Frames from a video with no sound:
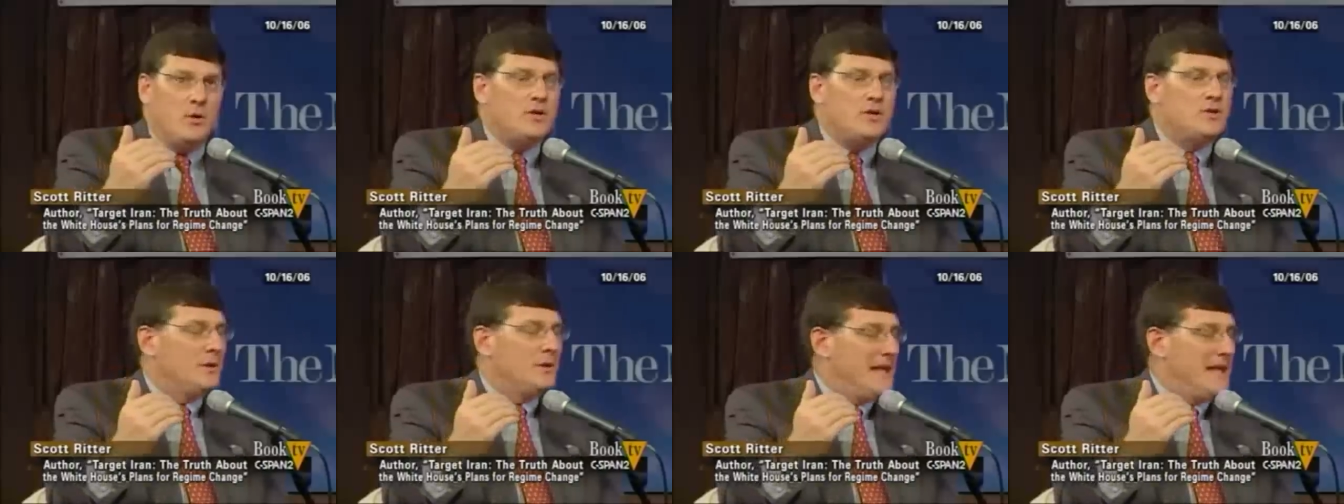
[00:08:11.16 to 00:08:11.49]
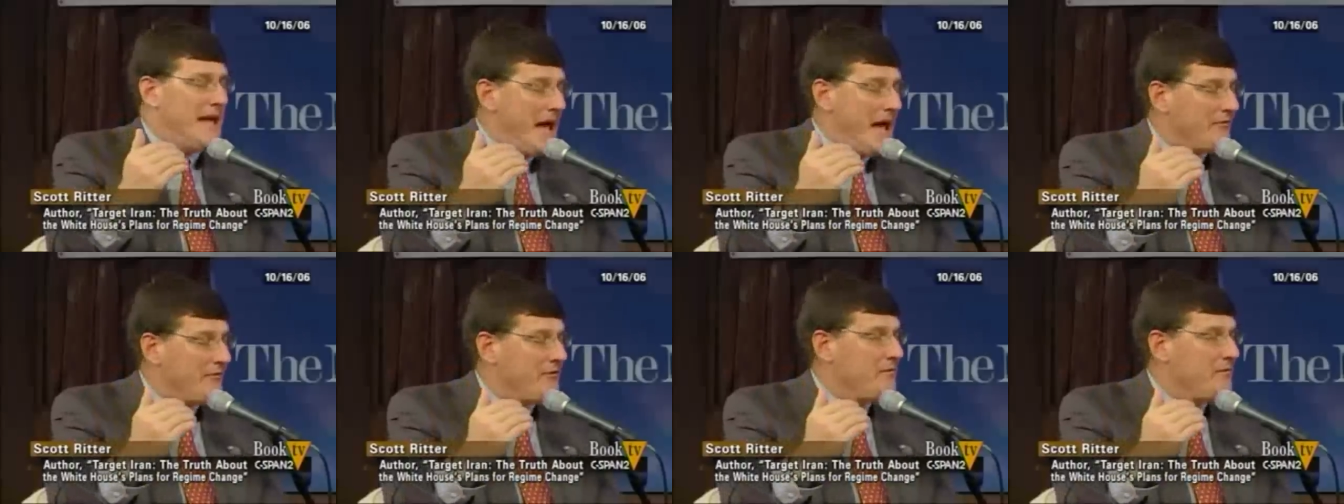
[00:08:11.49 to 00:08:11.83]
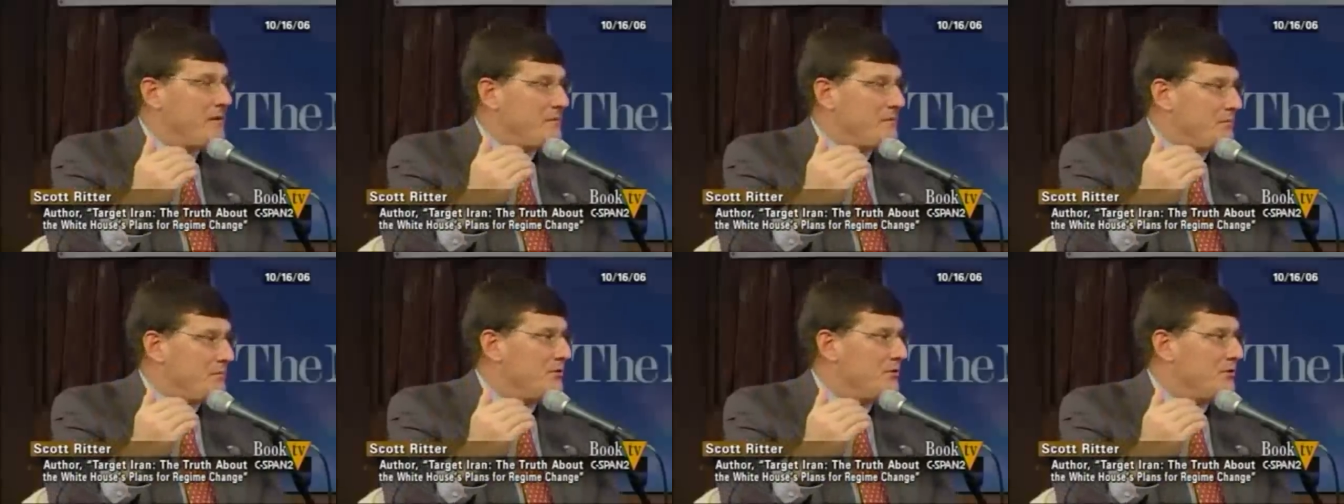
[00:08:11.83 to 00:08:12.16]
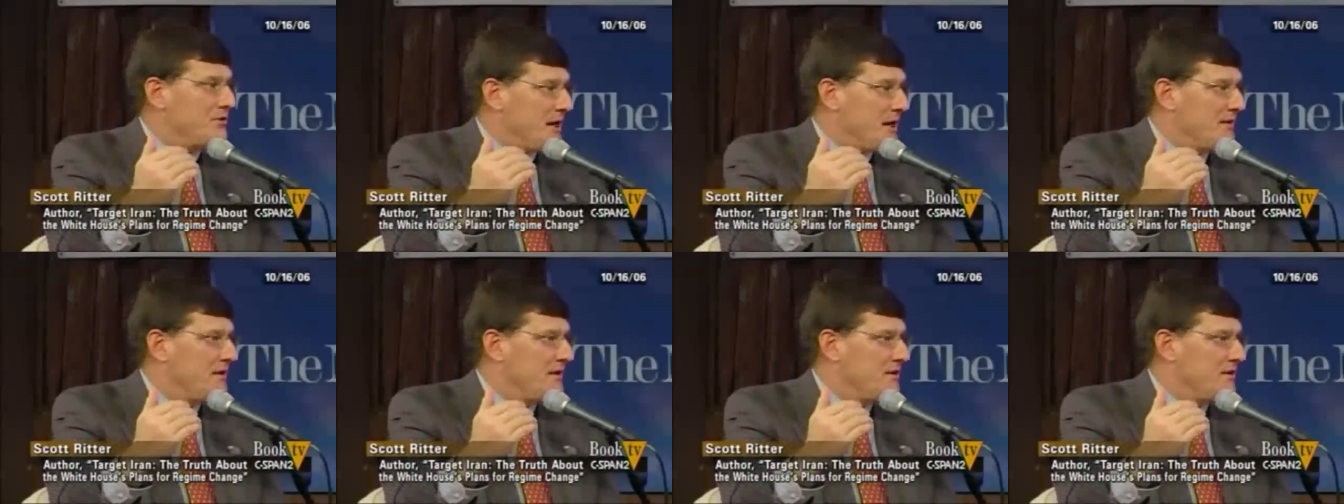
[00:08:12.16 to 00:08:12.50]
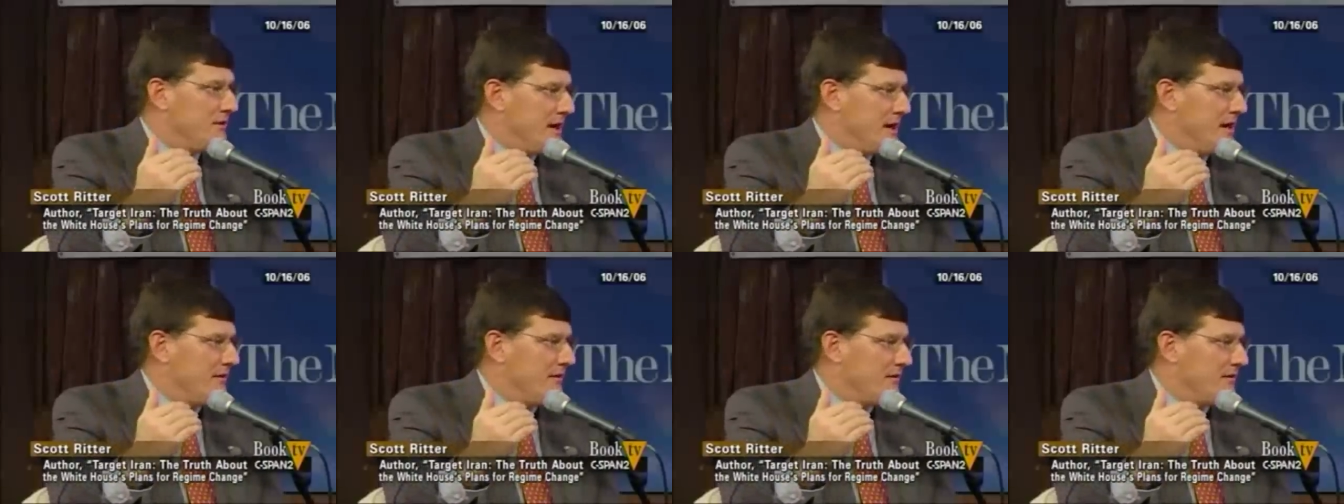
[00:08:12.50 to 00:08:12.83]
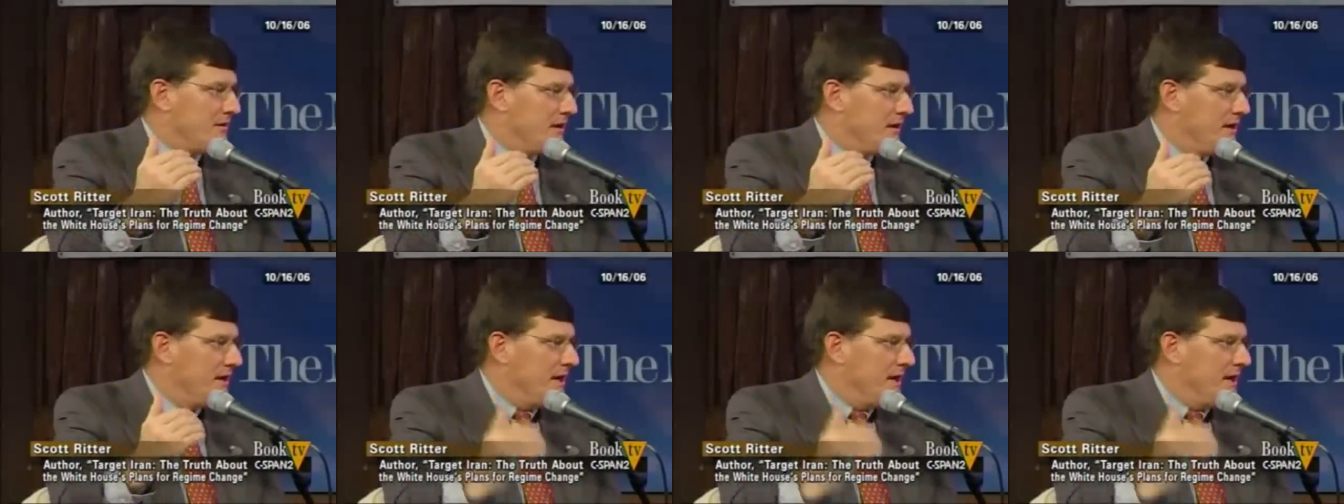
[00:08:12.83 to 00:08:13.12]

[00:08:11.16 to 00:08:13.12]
which will have to be boots on the ground.